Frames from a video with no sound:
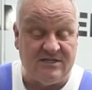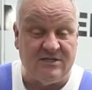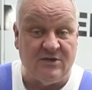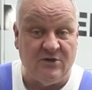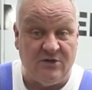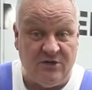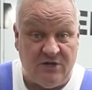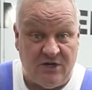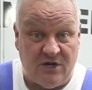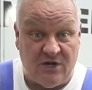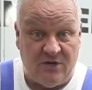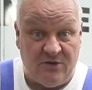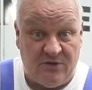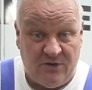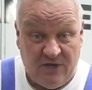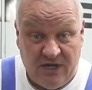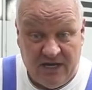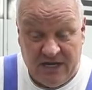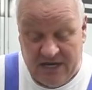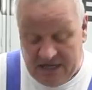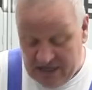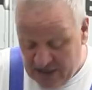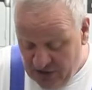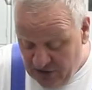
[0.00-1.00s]
so, you know,
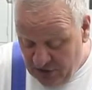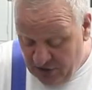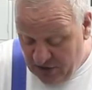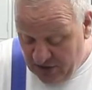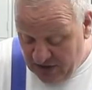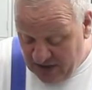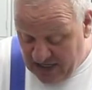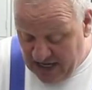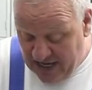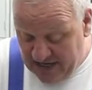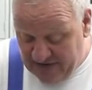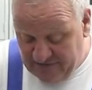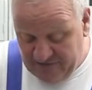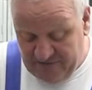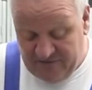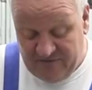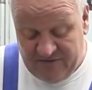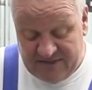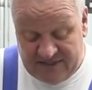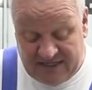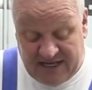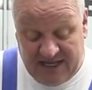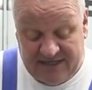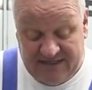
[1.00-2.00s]
you can kind of
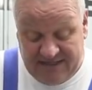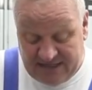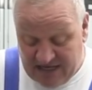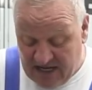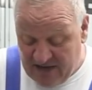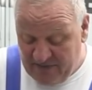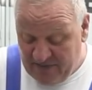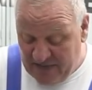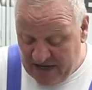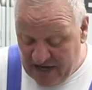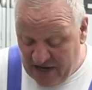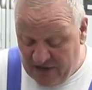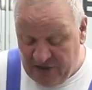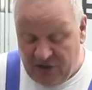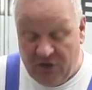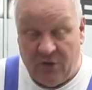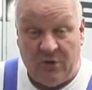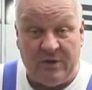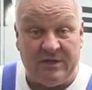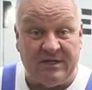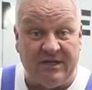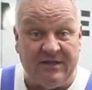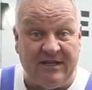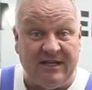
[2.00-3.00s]
size it up and now you know
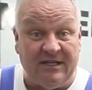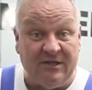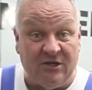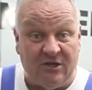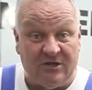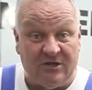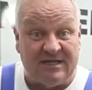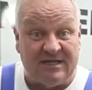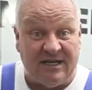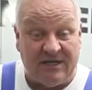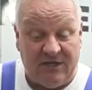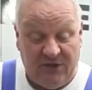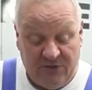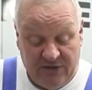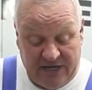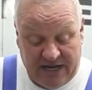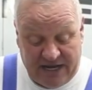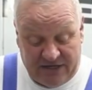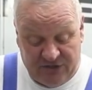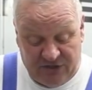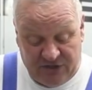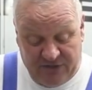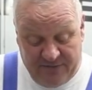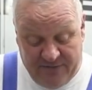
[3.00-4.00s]
what the thing like. You can
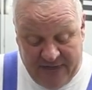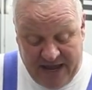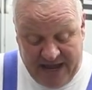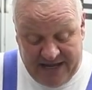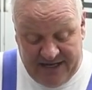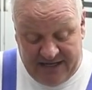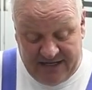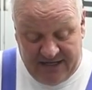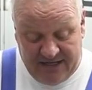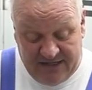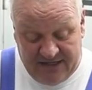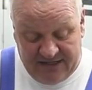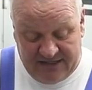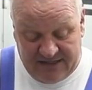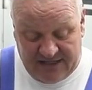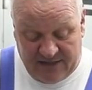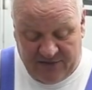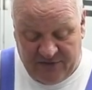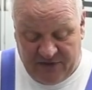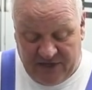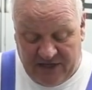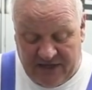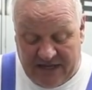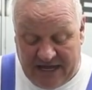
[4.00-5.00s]
actually make
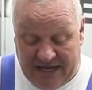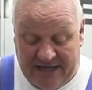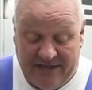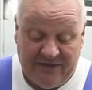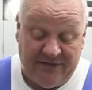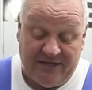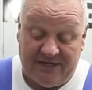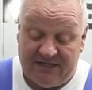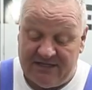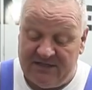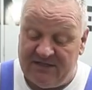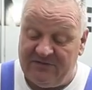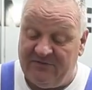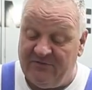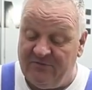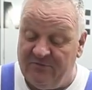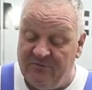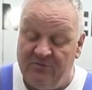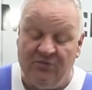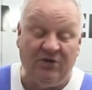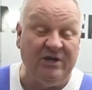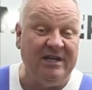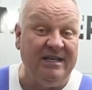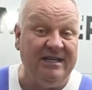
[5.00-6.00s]
something like this
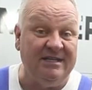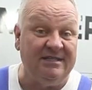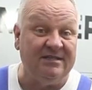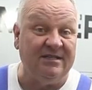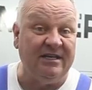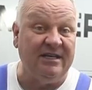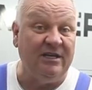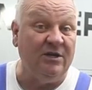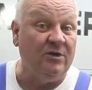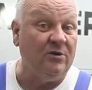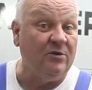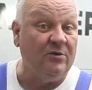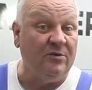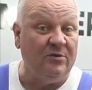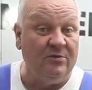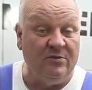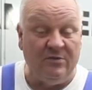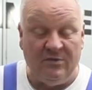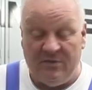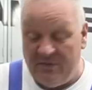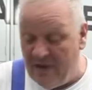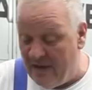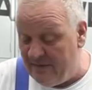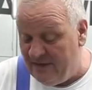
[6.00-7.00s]
pretty easily, or
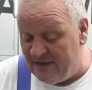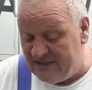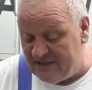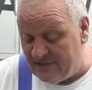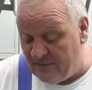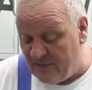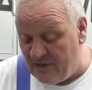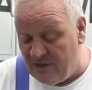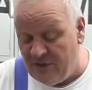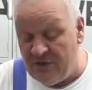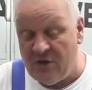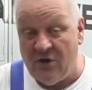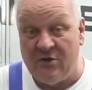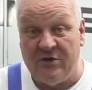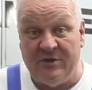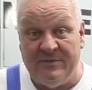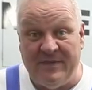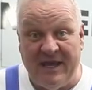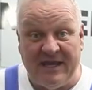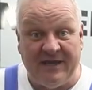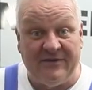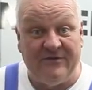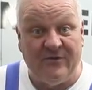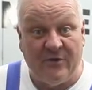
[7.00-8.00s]
maybe somebody you know can
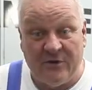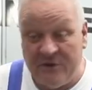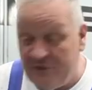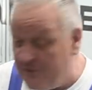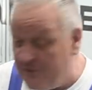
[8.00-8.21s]
make it for